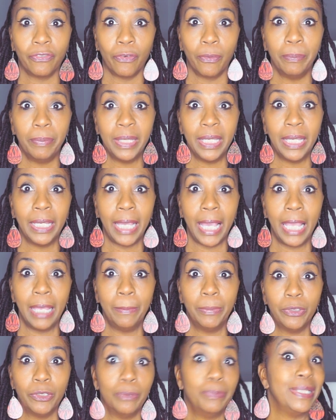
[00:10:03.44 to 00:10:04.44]
from being
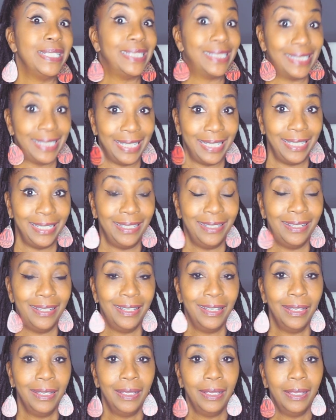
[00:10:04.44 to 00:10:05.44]
able to be seen.
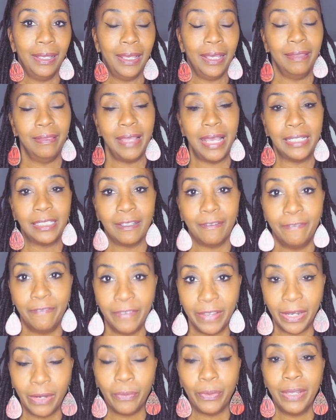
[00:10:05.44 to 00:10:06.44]
And that's a
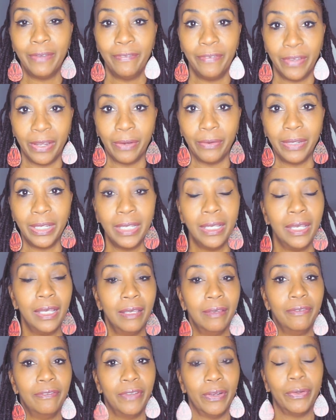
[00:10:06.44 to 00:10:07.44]
very, very,
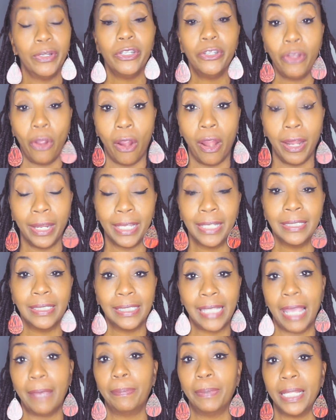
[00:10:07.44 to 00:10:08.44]
very dark and
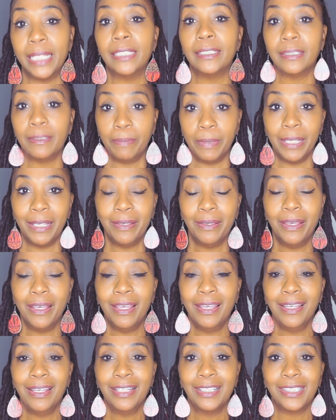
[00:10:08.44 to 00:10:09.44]
sad place to be.
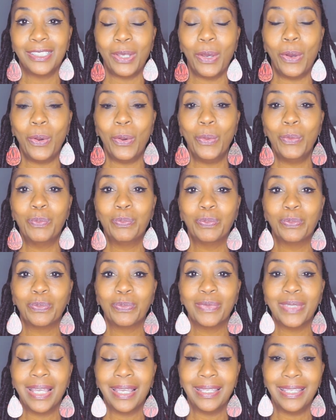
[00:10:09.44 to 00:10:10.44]
So
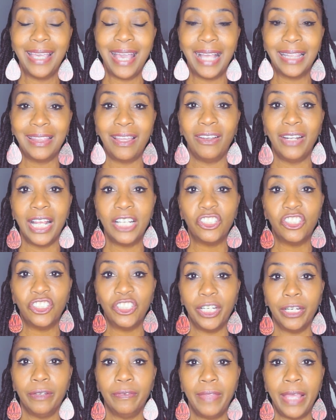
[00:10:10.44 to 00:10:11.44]
yeah, I thought I'd
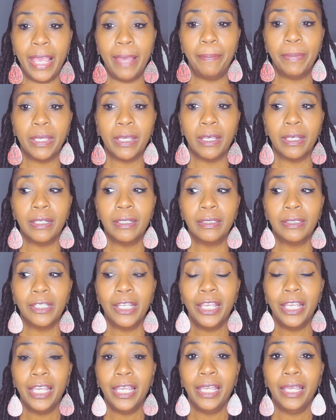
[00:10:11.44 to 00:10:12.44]
share that because
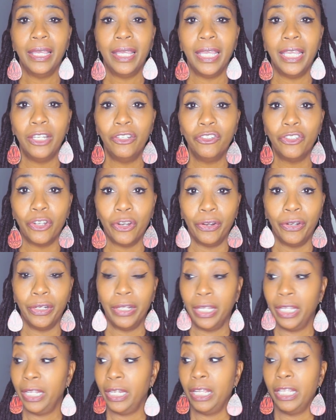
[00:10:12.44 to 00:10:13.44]
in, journey,
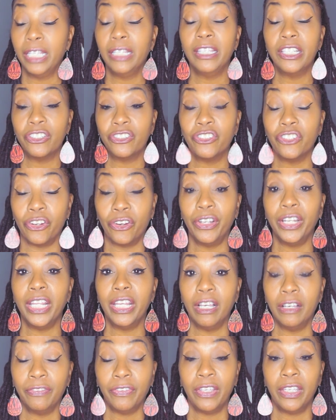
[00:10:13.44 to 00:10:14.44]
in, in this
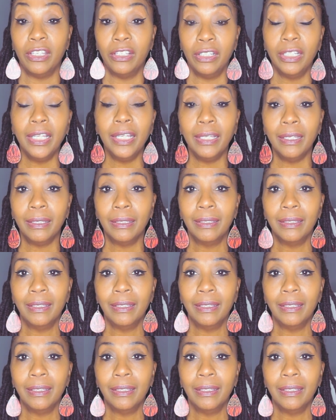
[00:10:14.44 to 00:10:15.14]
journey of healing,